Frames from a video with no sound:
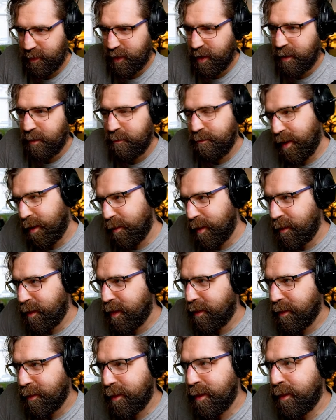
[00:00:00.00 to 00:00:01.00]
Meow, meow,
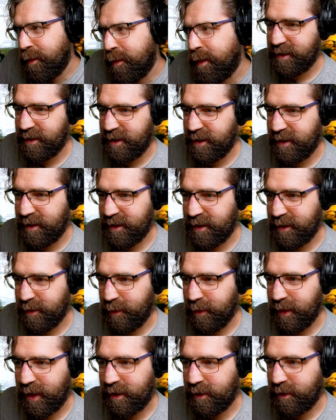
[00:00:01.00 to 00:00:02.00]
meow, meow, meow.
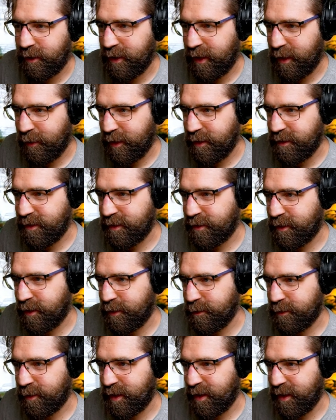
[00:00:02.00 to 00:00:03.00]
Well, that can't go that way, so it's going
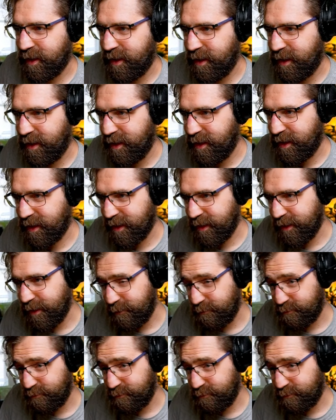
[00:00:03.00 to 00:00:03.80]
up to here.